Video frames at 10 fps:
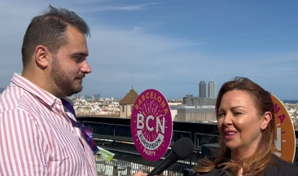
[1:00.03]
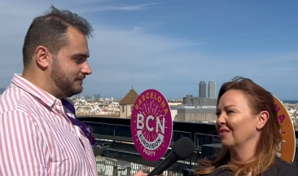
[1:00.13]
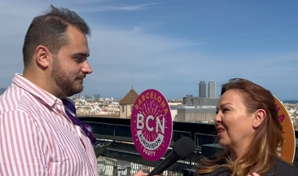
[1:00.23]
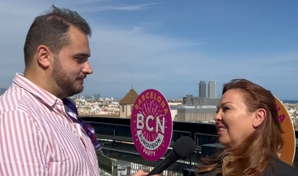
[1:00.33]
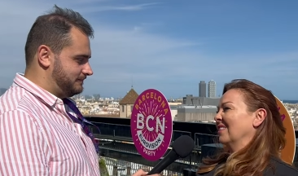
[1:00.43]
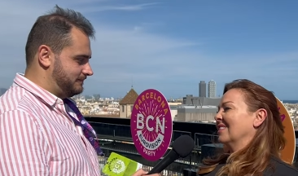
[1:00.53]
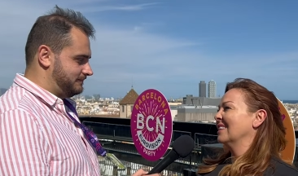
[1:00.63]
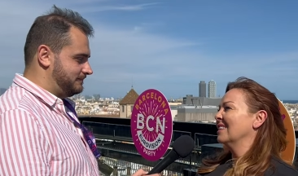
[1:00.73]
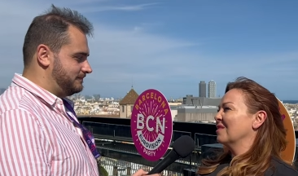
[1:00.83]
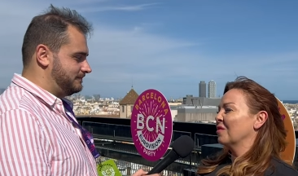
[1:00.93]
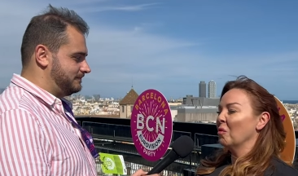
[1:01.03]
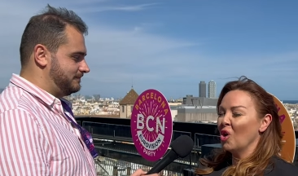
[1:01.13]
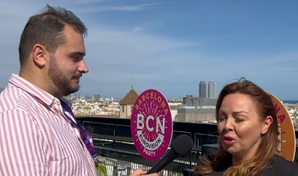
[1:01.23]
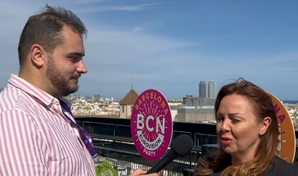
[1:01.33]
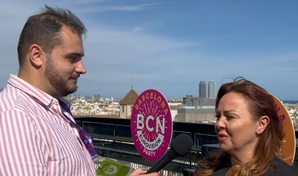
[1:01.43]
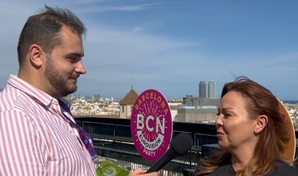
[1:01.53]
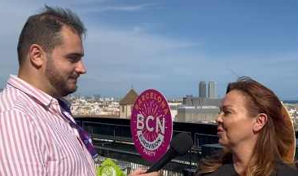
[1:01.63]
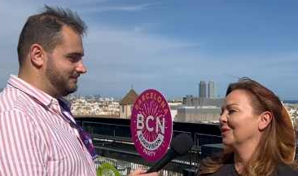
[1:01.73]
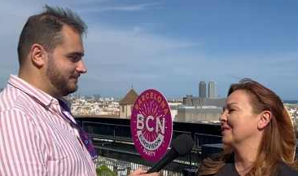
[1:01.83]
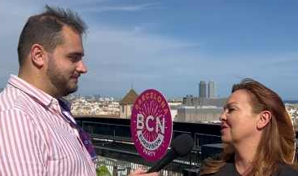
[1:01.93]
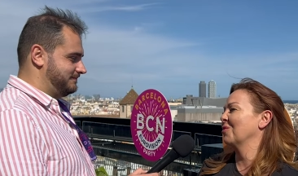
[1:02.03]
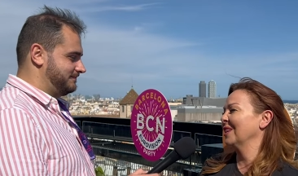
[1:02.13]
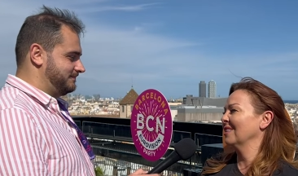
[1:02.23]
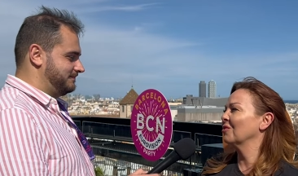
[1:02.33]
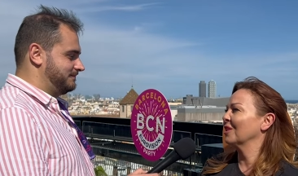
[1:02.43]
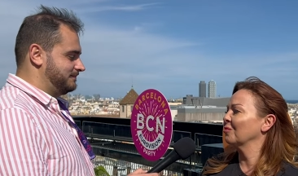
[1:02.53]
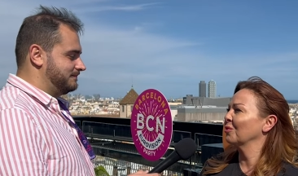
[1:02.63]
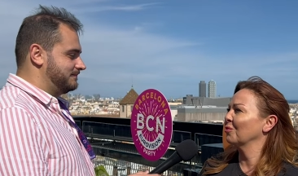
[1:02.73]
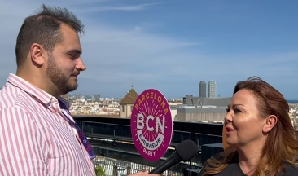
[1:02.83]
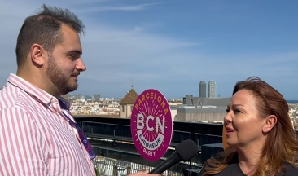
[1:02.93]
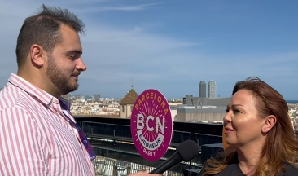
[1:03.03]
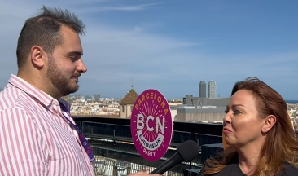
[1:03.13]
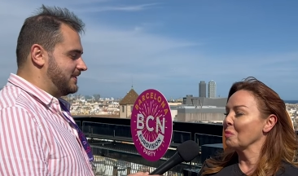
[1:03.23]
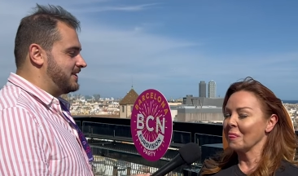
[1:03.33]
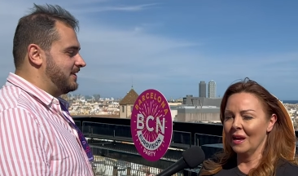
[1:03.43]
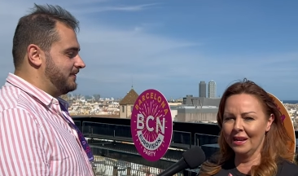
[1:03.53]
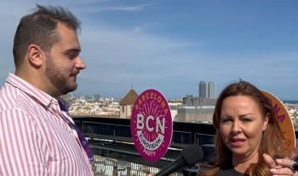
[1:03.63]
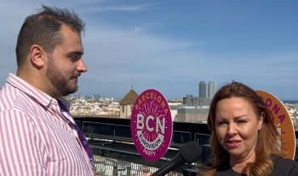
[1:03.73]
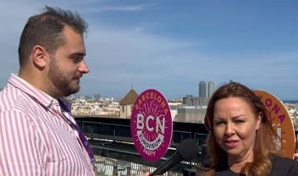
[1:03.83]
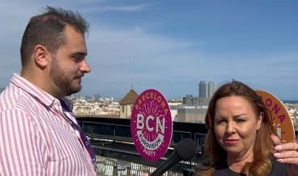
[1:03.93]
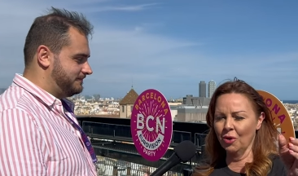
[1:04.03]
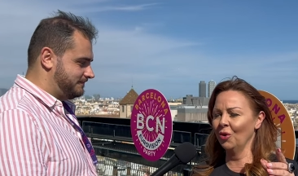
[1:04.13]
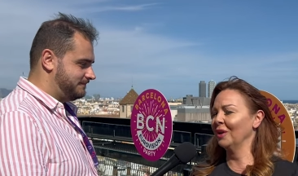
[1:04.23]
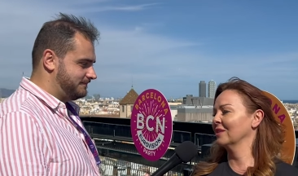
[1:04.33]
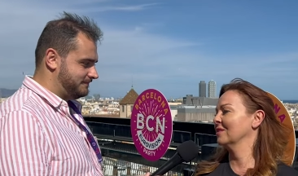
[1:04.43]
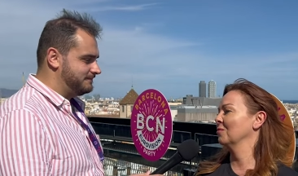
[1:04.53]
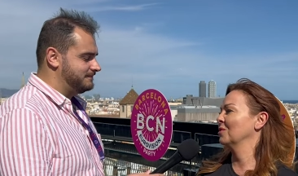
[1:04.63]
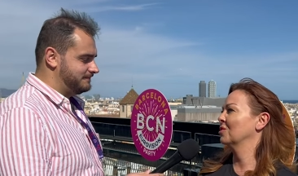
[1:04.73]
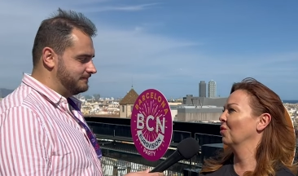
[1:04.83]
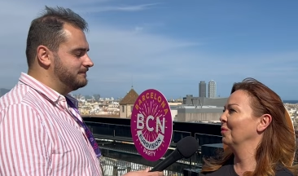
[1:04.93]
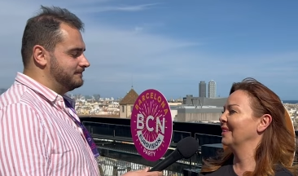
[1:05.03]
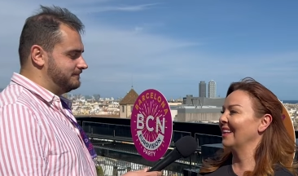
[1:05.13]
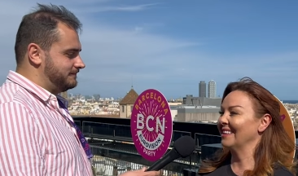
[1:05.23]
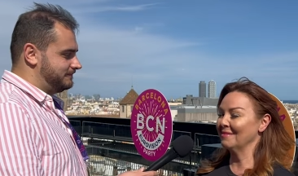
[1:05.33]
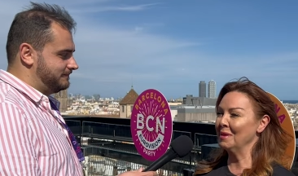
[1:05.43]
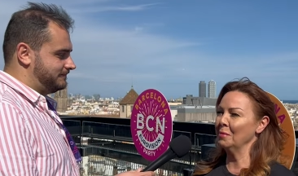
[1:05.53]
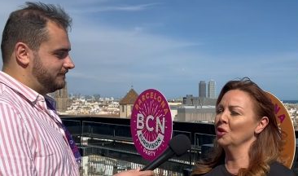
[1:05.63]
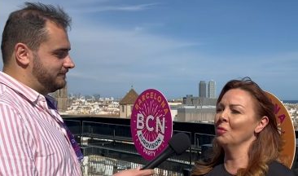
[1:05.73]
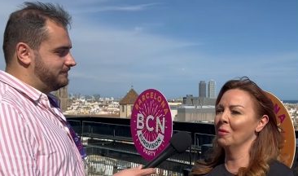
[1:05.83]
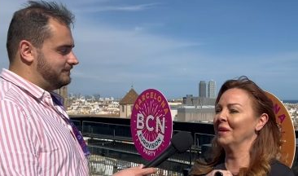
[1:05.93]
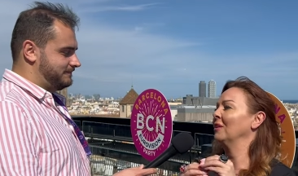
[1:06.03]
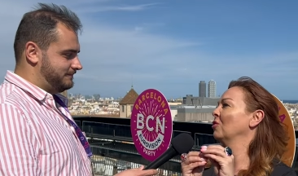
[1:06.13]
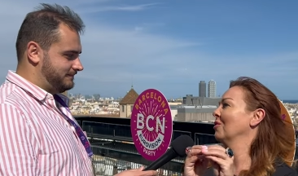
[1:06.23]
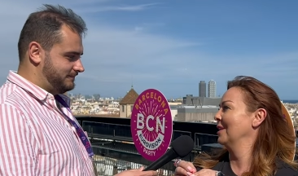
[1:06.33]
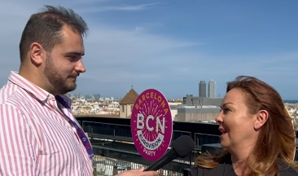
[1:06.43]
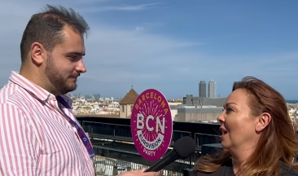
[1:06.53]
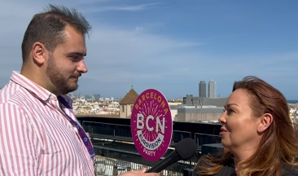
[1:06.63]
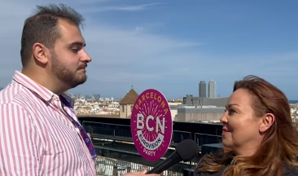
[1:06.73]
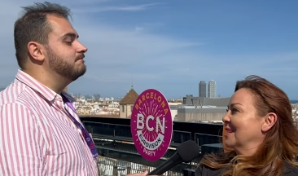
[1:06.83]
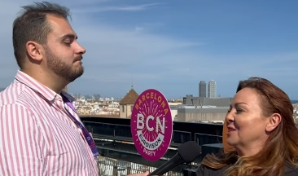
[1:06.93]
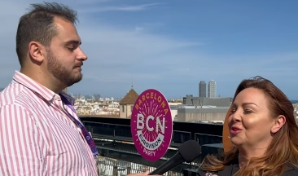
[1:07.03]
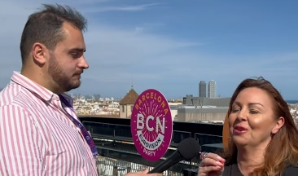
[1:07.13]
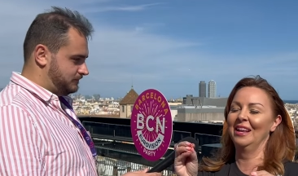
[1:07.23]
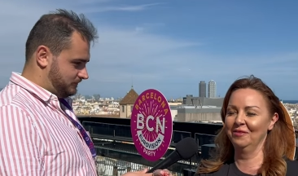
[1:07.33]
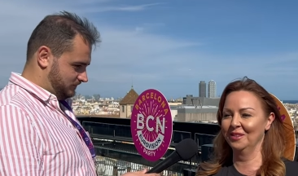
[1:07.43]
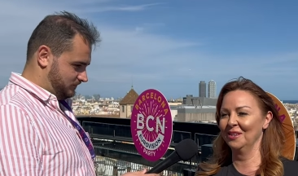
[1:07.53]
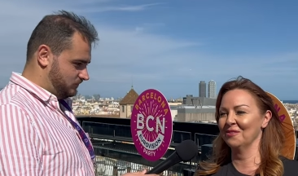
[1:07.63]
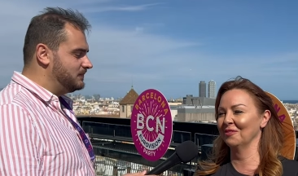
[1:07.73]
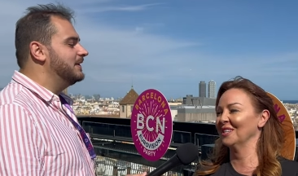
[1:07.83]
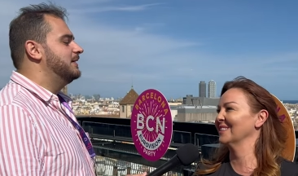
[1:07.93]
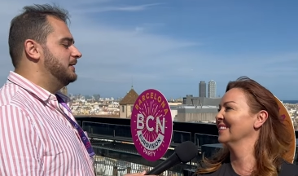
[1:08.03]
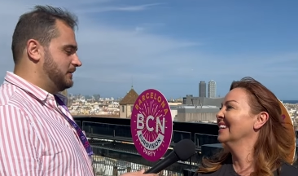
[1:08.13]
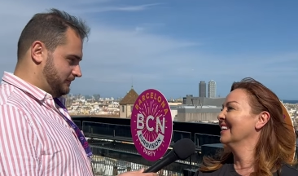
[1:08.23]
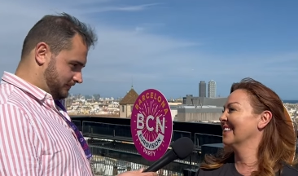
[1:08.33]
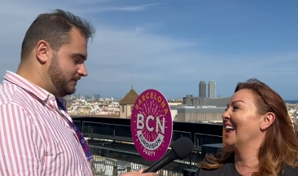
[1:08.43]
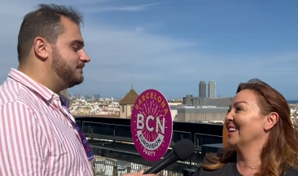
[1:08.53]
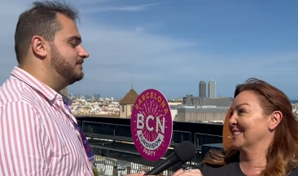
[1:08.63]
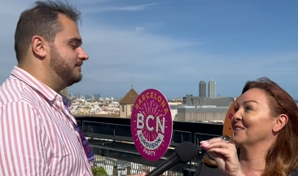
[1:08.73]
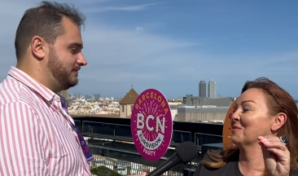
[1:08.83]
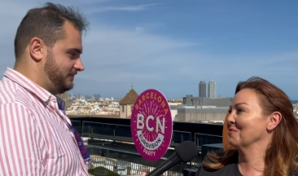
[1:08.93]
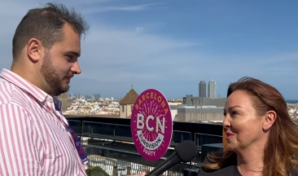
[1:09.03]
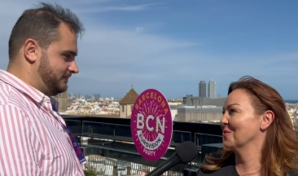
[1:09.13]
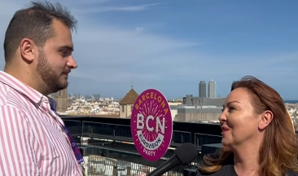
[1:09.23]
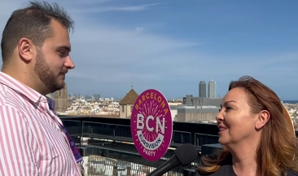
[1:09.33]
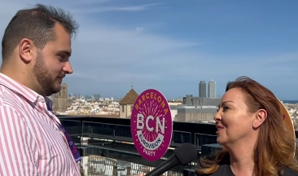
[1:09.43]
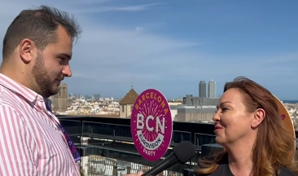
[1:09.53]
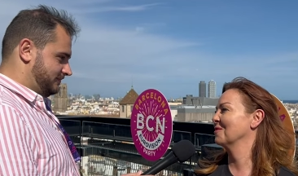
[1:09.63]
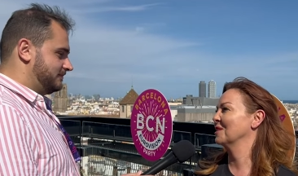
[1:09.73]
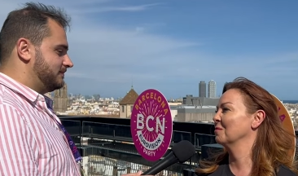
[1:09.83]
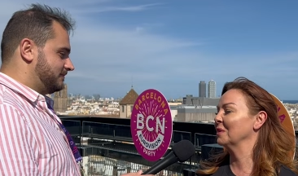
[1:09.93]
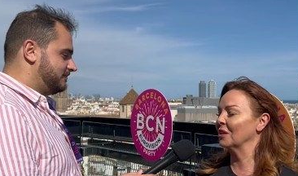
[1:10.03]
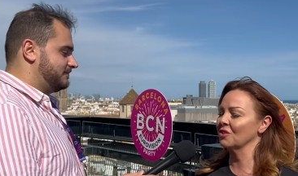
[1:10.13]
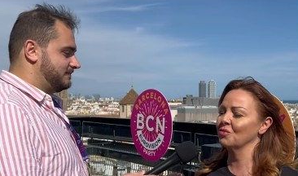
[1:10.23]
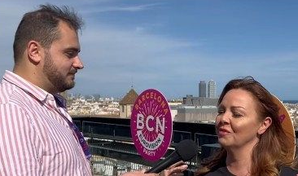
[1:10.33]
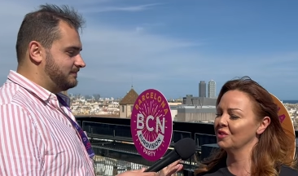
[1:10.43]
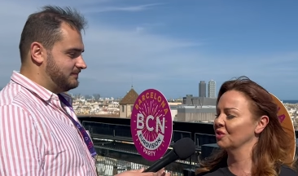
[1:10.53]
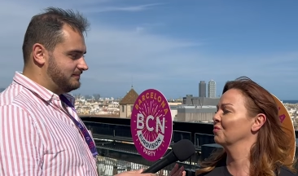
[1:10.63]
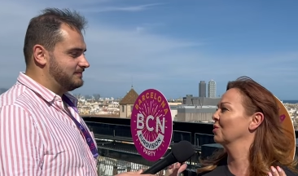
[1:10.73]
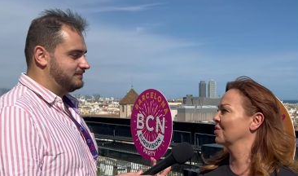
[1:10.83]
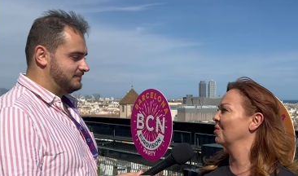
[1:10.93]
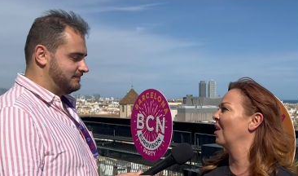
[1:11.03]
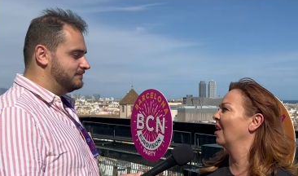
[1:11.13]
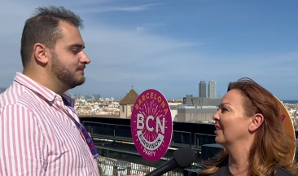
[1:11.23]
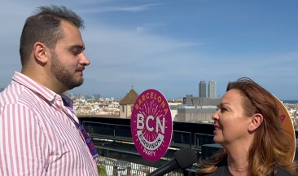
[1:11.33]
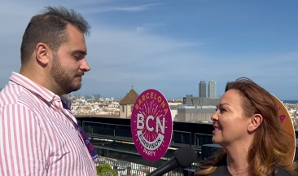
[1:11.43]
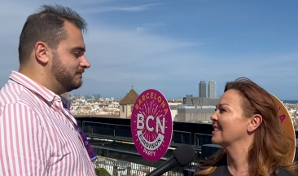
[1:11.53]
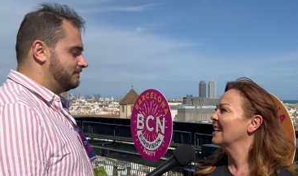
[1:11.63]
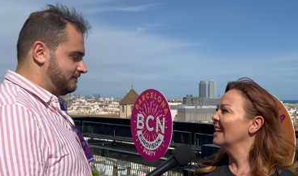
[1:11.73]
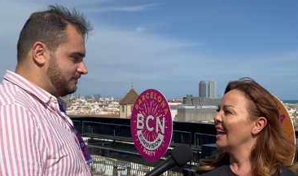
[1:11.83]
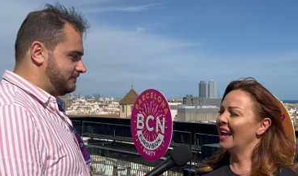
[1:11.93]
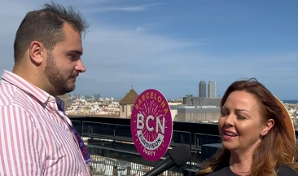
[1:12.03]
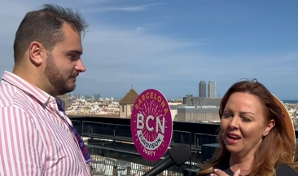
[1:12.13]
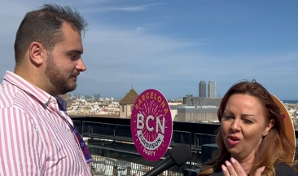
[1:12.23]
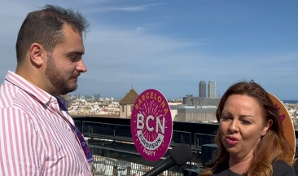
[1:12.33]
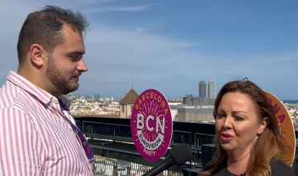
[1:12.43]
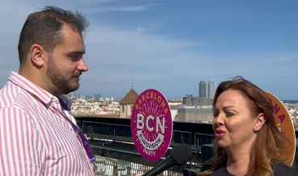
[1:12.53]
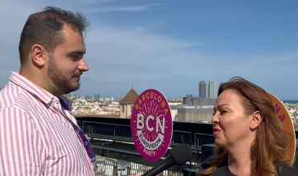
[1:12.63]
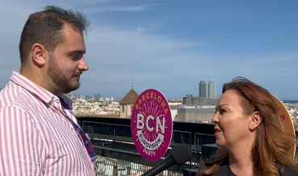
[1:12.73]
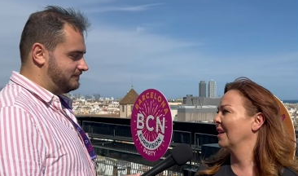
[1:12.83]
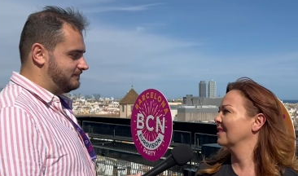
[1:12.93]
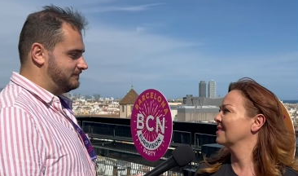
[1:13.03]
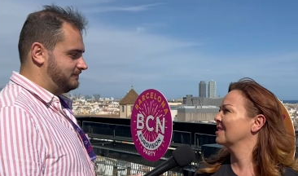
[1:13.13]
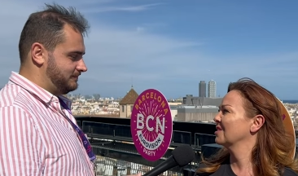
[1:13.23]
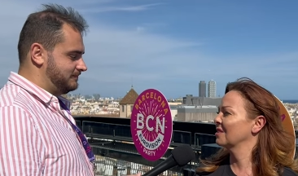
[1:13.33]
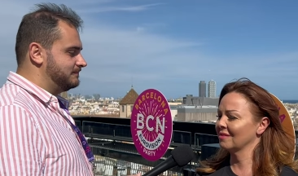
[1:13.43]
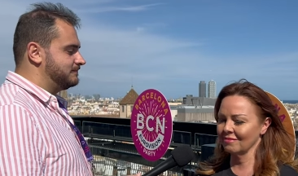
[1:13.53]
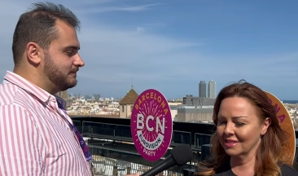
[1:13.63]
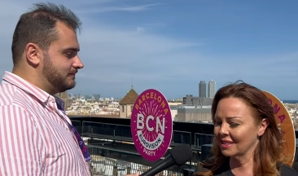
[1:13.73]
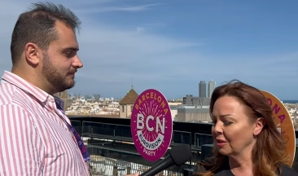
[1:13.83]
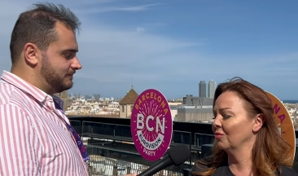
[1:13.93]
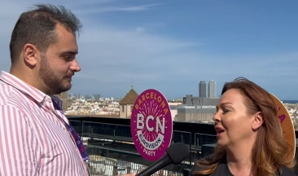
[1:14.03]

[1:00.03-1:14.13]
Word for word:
Speaker 1: that I've gotten from all over the world. It's quite incredible, really. And I just earlier someone told me that people know more about Andorra now since you left the Eurovision than actually when we were in the Eurovision, because we've just worked so hard on this, and all the Eurofans are just still